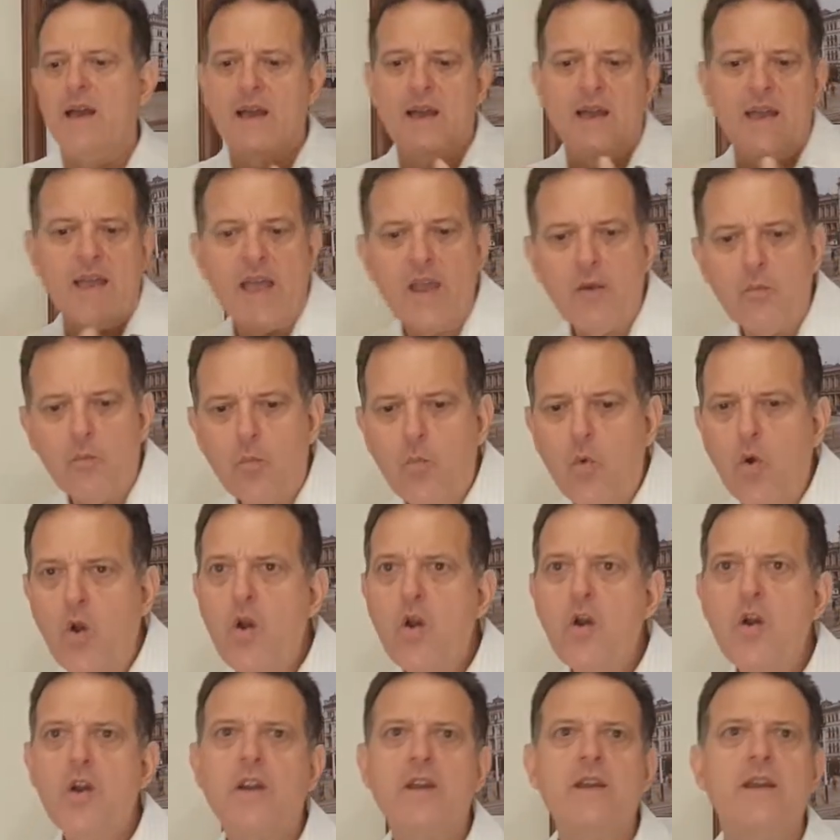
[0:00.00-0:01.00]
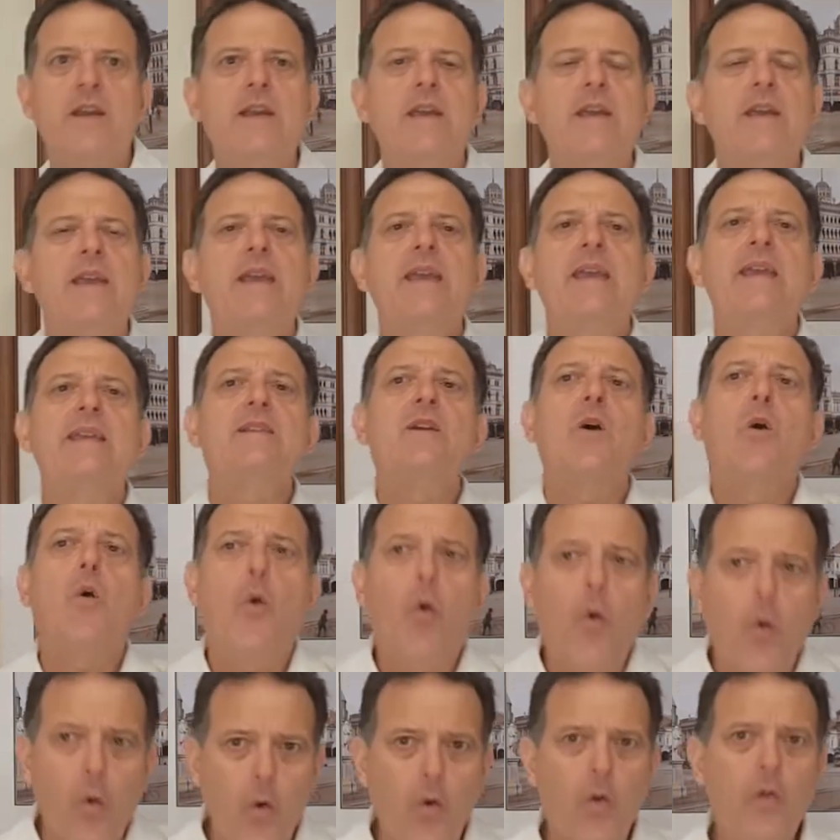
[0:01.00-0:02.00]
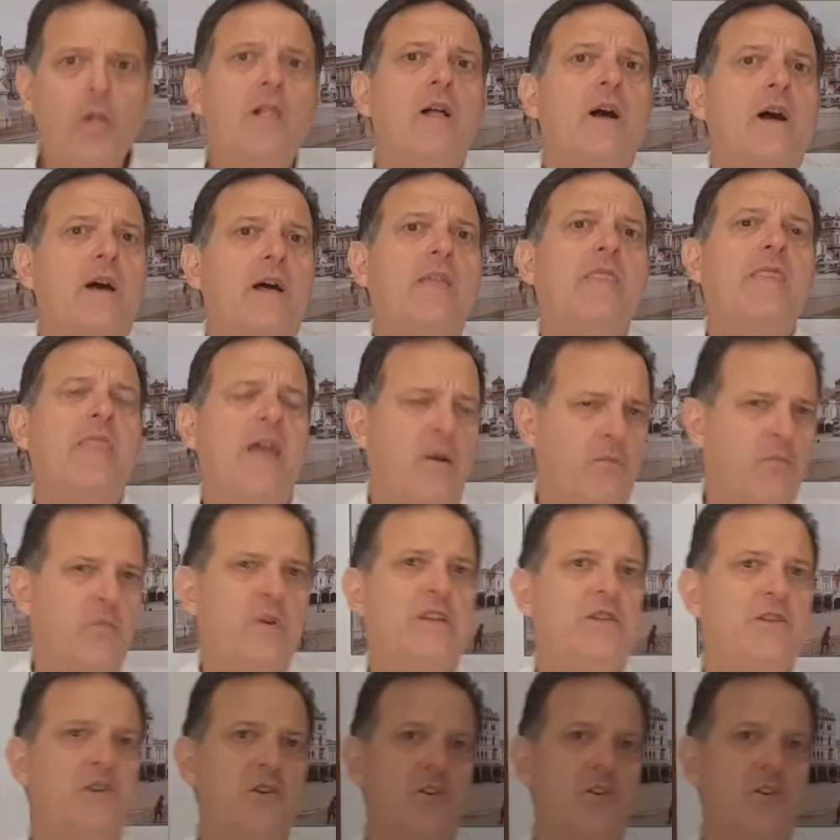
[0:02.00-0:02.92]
at work, in all that we